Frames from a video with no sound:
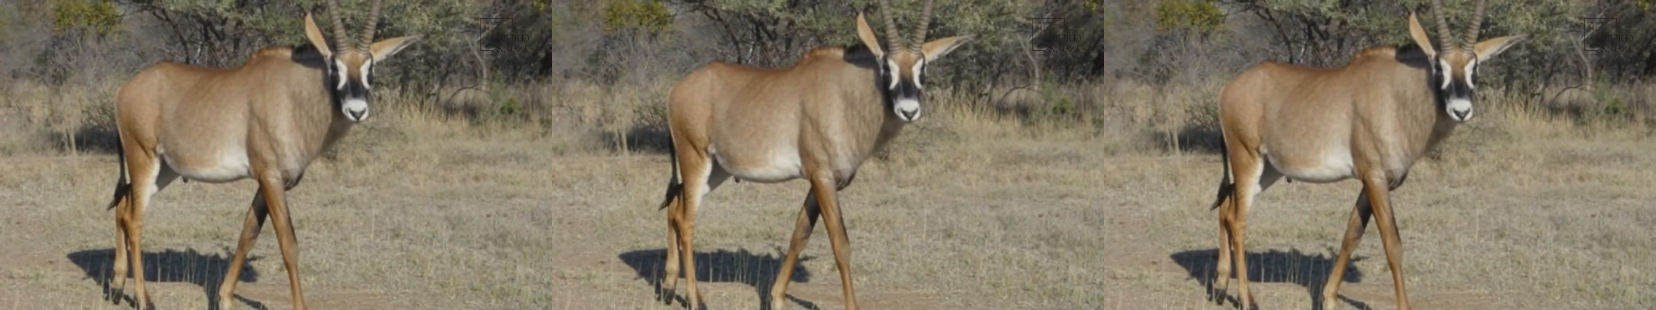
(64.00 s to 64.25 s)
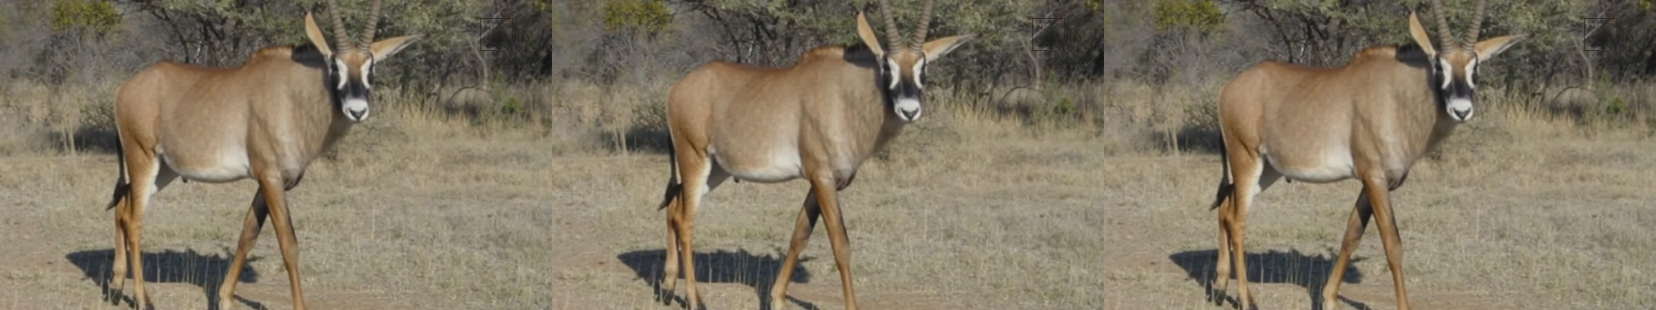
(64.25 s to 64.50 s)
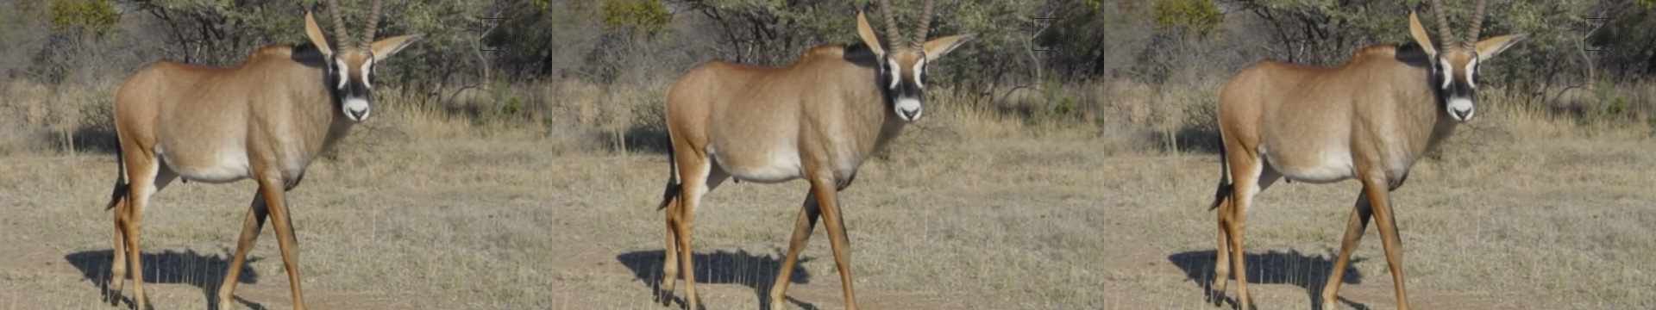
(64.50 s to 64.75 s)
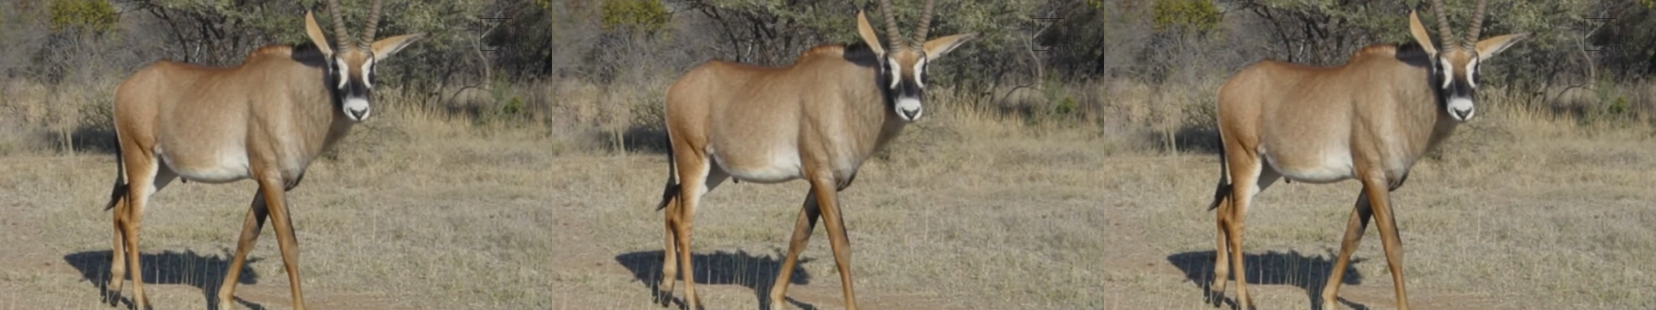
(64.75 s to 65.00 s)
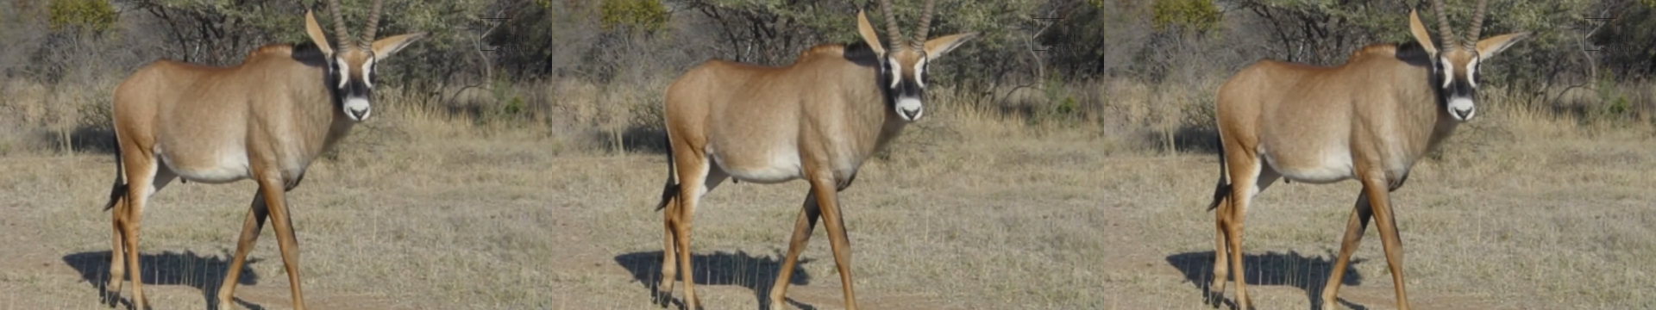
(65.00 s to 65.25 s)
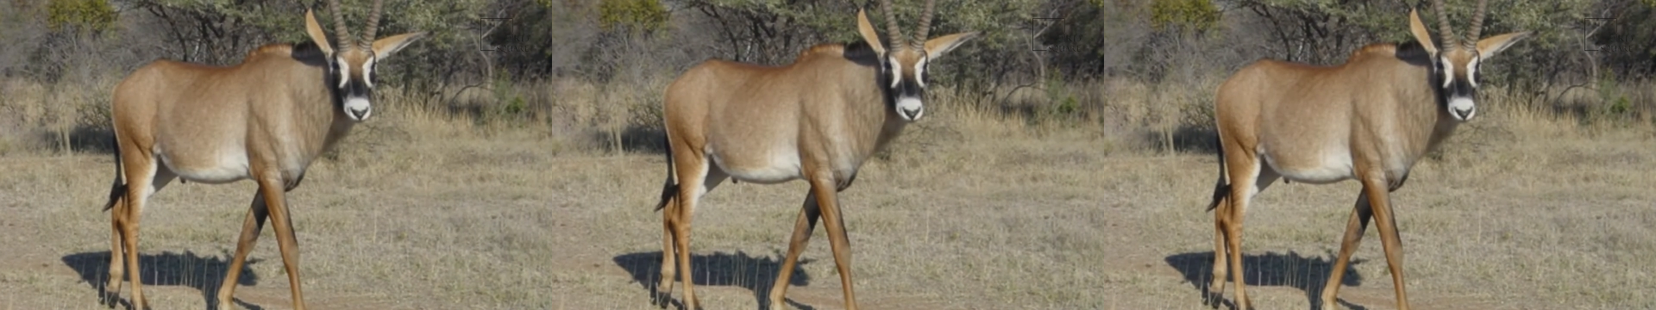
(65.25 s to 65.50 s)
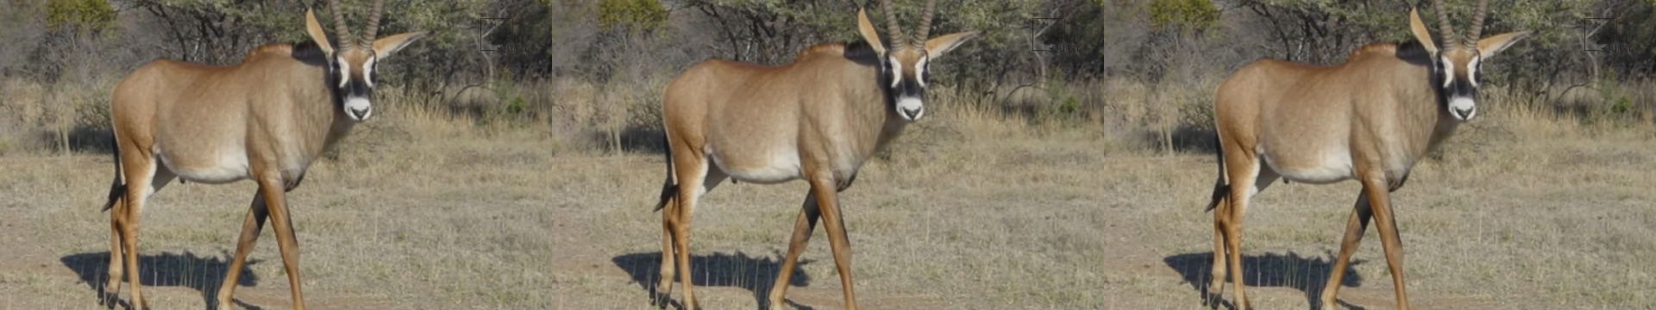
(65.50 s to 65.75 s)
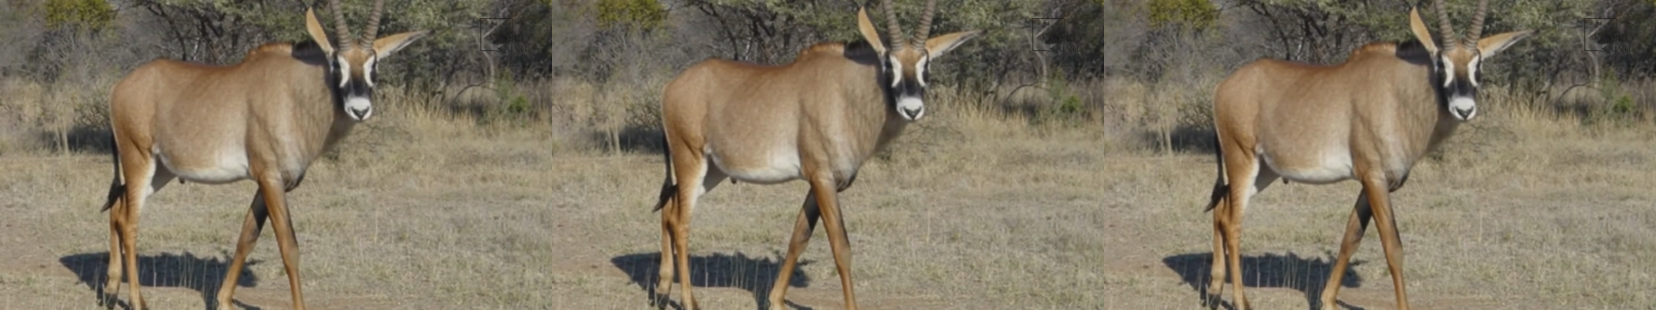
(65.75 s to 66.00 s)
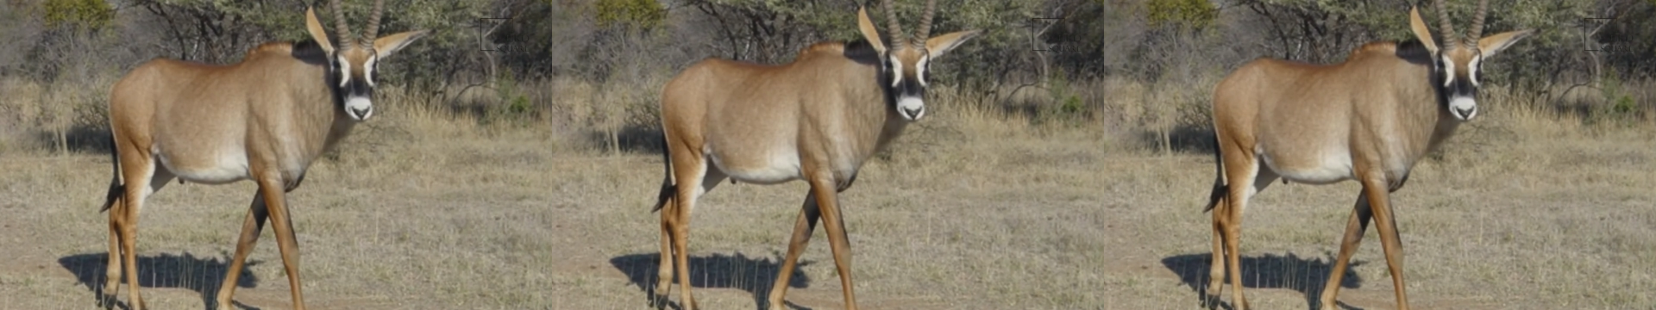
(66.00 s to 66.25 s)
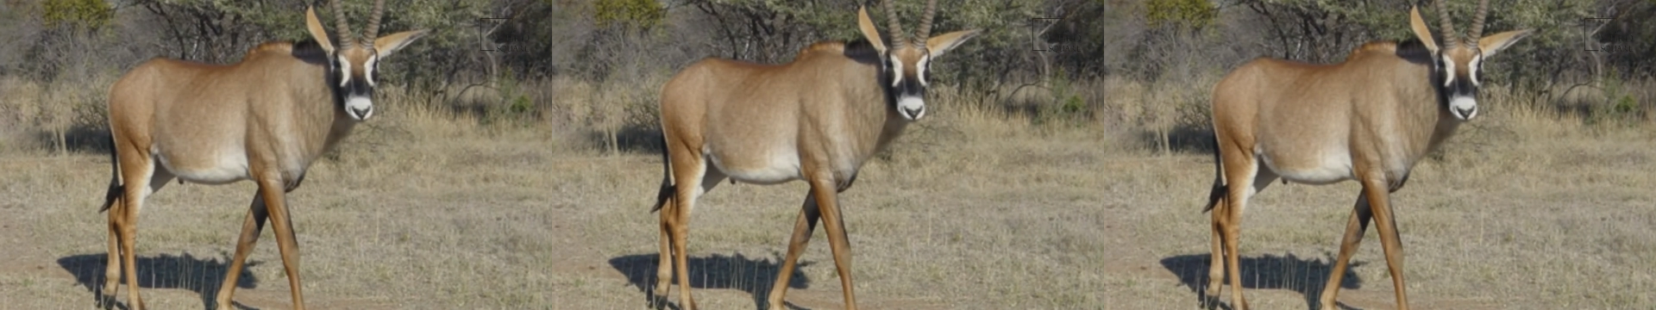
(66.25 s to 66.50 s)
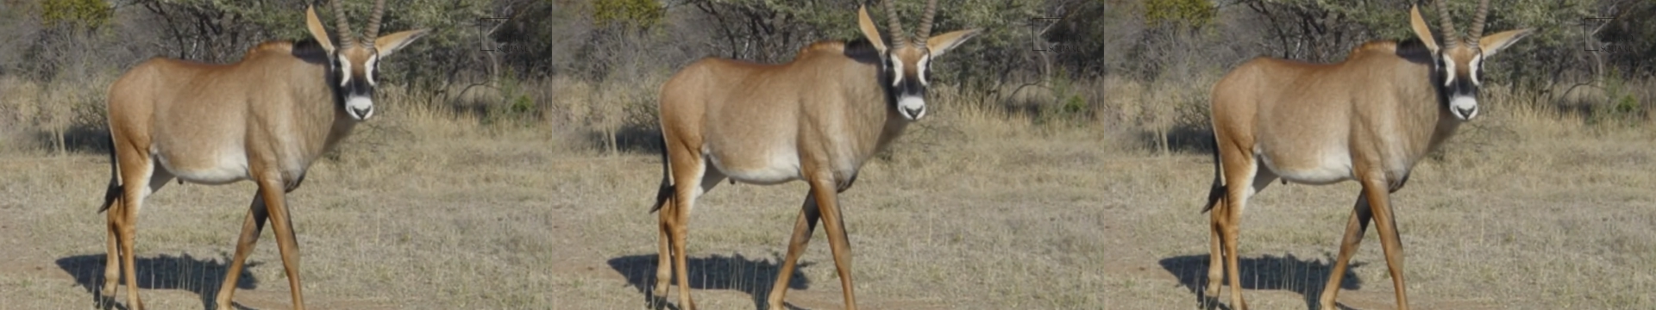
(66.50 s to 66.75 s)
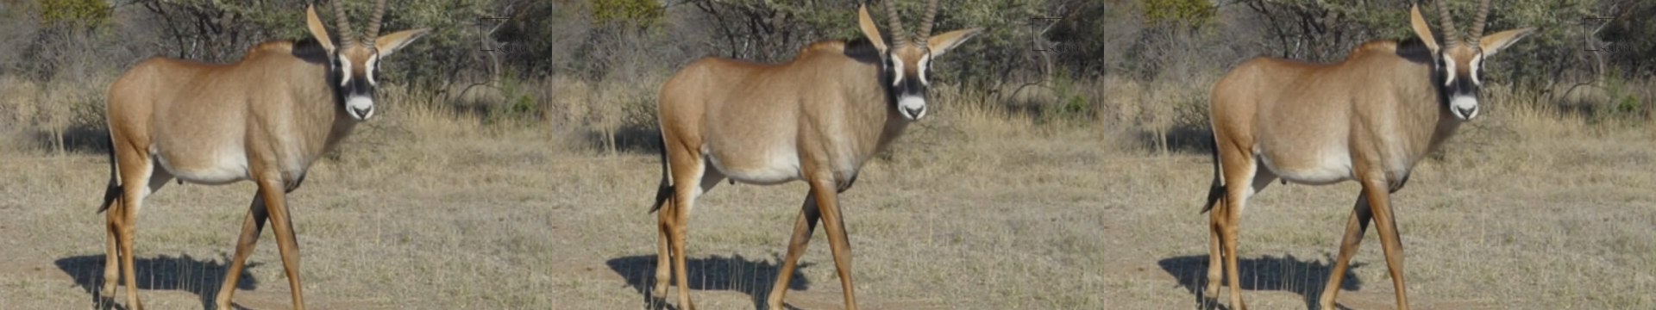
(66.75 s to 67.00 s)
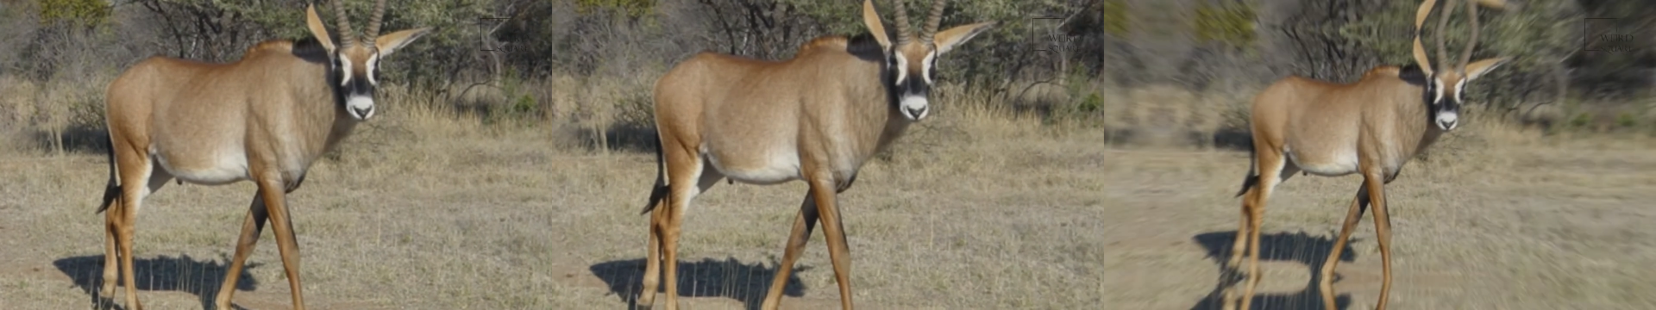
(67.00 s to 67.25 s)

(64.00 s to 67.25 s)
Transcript: No face is visible, so there are no lips to read.